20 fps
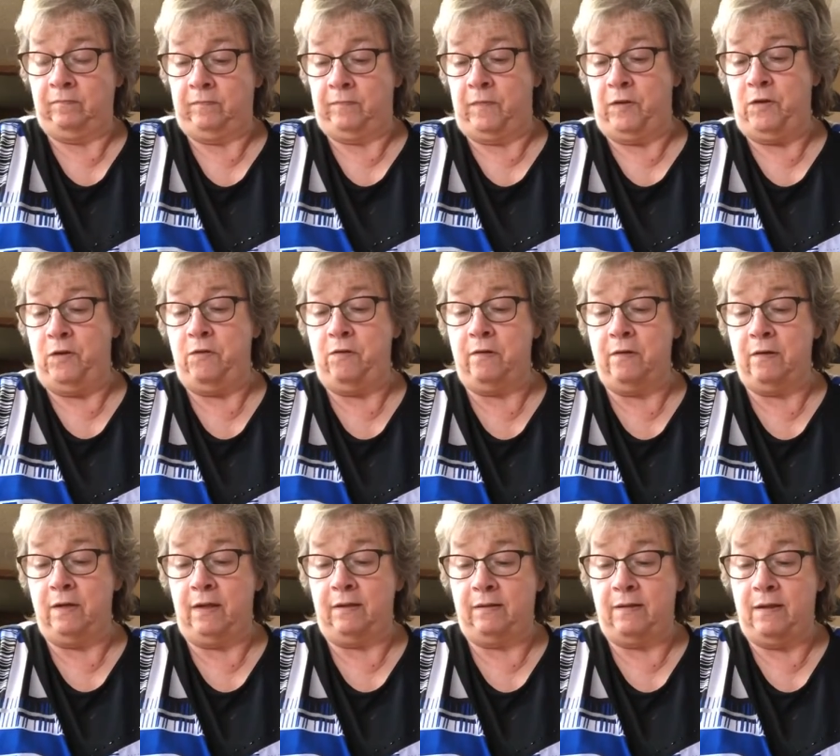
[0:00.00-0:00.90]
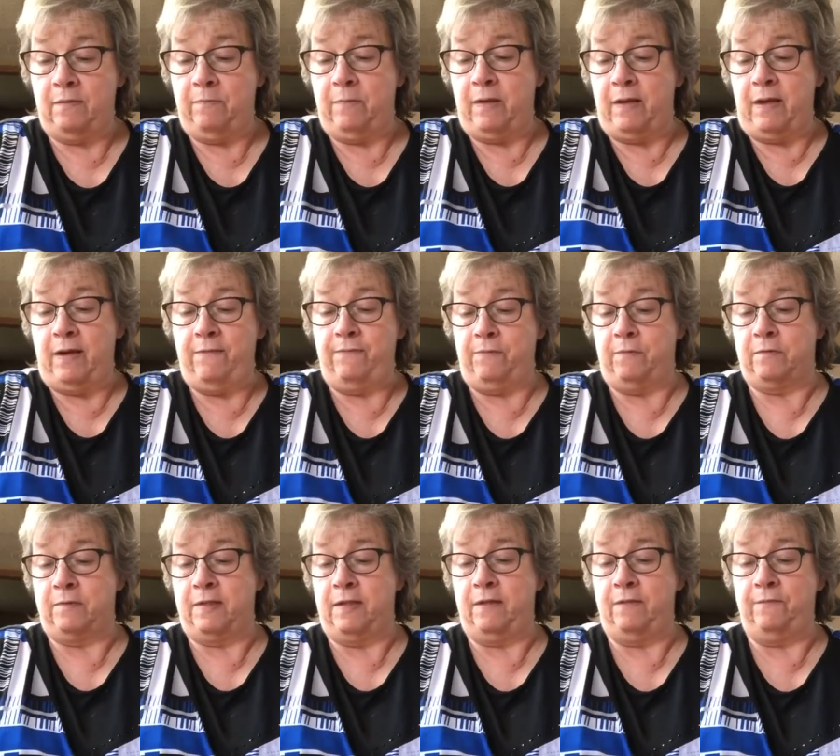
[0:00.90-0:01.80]
You can let them lay
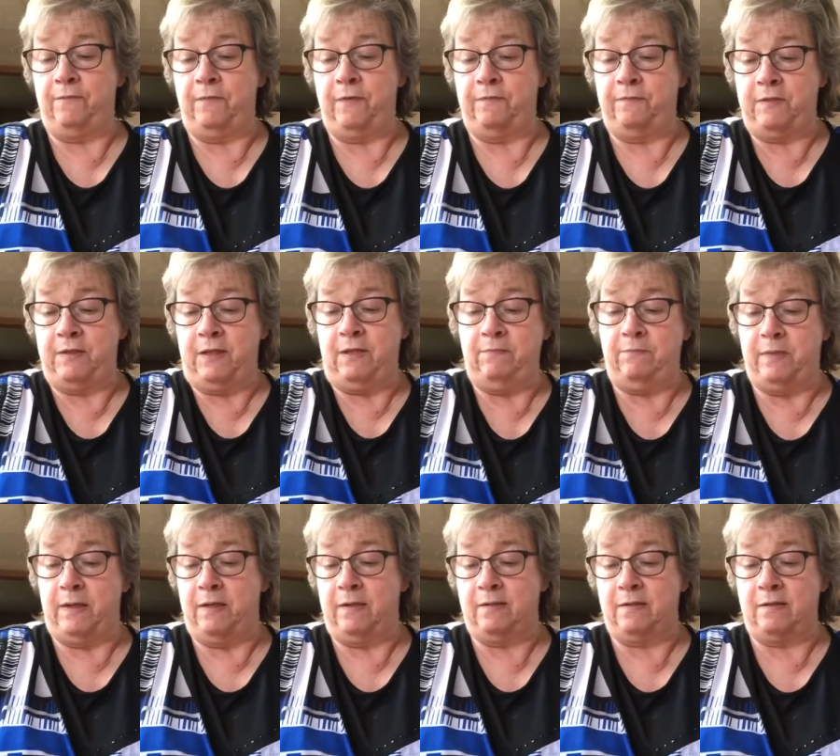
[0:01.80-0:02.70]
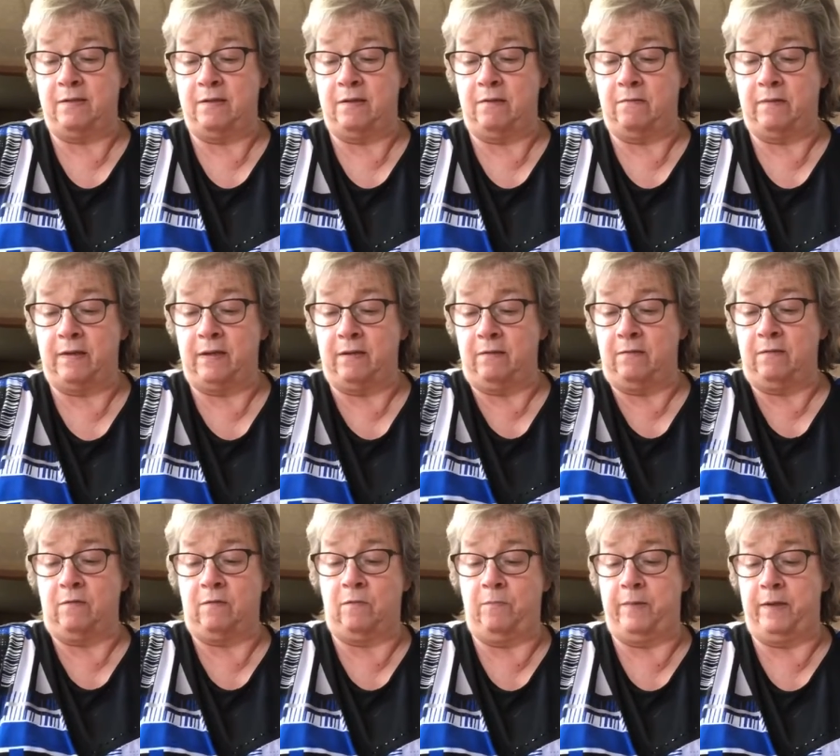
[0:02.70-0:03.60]
for 10-15 minutes, and they'll get a
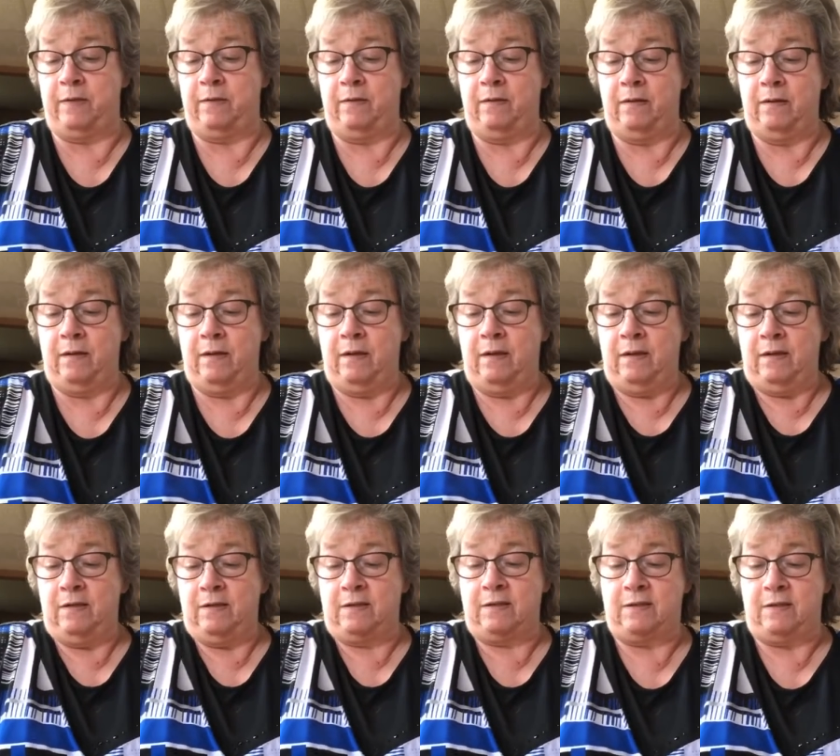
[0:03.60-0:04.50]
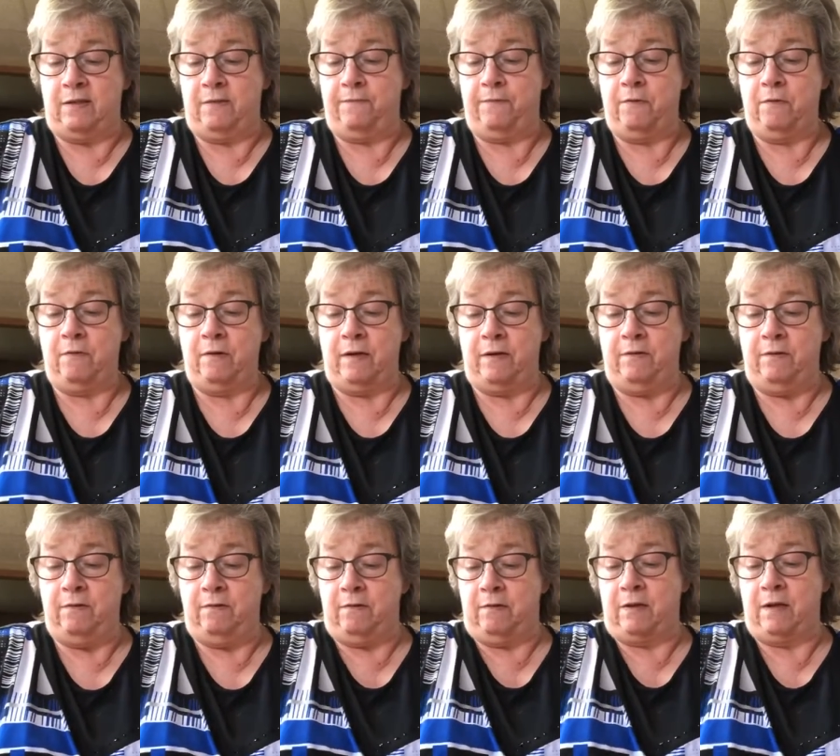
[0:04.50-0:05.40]
little bit stiffer, and
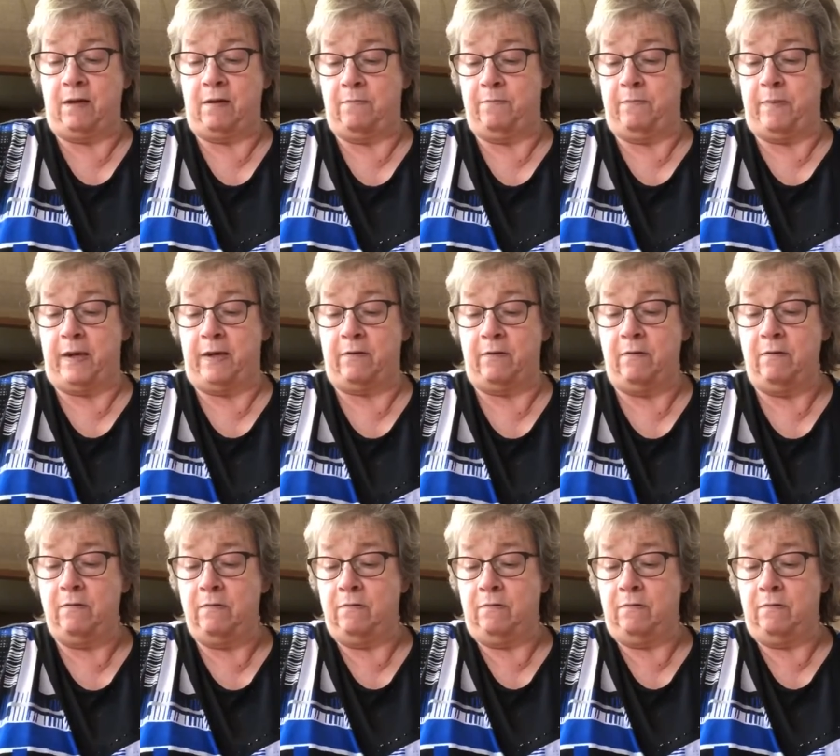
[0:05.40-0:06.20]
you can cut them better.